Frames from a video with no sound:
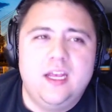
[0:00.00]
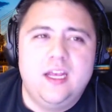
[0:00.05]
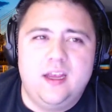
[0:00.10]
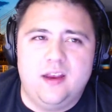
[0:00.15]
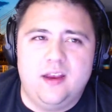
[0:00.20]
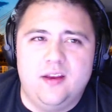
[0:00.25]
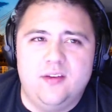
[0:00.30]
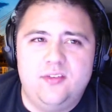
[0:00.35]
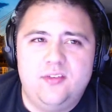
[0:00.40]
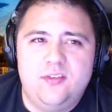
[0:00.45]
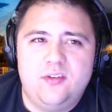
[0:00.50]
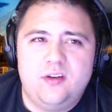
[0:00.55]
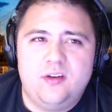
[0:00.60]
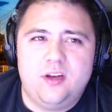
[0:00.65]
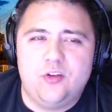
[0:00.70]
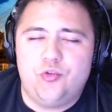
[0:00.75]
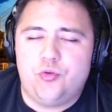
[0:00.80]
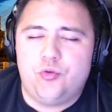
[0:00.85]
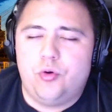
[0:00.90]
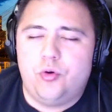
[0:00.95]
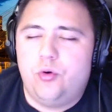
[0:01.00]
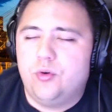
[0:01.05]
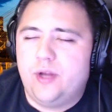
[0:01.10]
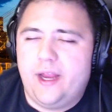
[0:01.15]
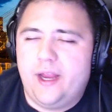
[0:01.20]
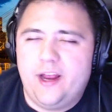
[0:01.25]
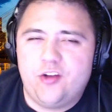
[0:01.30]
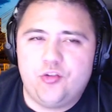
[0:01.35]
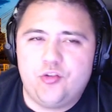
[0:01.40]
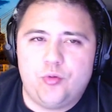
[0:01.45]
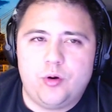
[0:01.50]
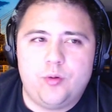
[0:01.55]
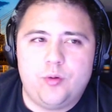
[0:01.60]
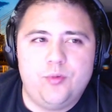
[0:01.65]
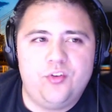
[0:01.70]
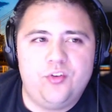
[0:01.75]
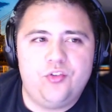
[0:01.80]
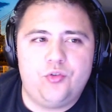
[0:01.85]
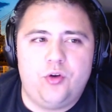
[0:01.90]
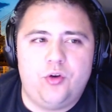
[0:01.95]
His controlled edge work
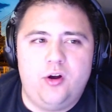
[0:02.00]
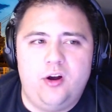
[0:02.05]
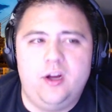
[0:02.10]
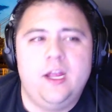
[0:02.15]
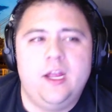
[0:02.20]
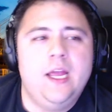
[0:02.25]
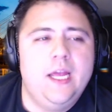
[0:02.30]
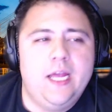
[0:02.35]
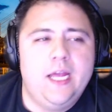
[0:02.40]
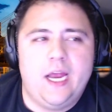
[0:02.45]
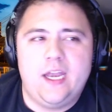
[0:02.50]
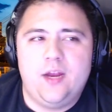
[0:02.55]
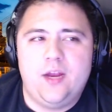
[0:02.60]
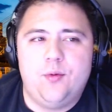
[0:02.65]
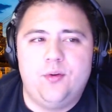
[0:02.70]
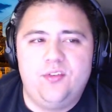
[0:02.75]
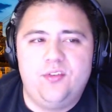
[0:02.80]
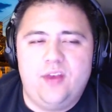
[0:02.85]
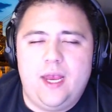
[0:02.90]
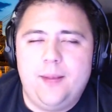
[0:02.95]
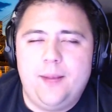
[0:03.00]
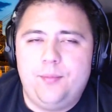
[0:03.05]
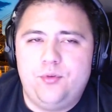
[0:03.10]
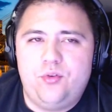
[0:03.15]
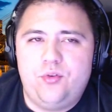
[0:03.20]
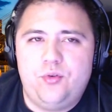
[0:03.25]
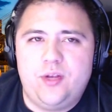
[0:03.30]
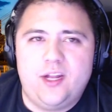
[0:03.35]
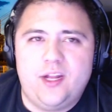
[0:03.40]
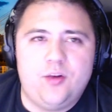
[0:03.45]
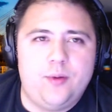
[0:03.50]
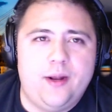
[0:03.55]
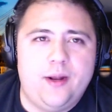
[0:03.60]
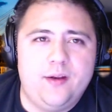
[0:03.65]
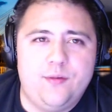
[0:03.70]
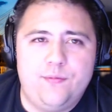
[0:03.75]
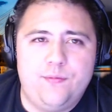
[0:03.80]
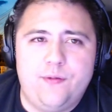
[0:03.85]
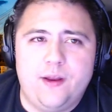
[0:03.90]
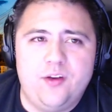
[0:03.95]
was strong, and he was able to get around
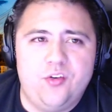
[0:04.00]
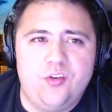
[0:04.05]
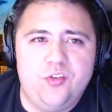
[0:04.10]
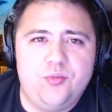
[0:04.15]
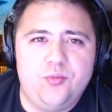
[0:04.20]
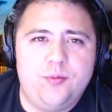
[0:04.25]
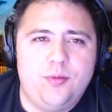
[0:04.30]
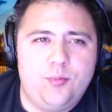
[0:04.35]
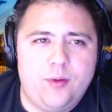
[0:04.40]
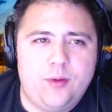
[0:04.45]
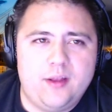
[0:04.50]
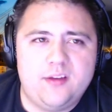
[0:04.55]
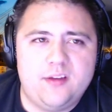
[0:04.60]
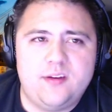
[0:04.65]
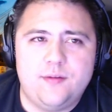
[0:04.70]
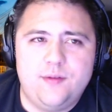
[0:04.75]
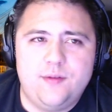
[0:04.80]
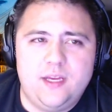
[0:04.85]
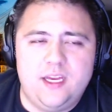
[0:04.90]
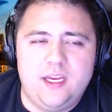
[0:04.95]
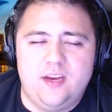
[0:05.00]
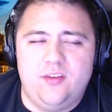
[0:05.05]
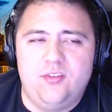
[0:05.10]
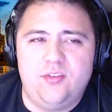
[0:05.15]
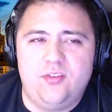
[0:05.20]
defenders with relative ease.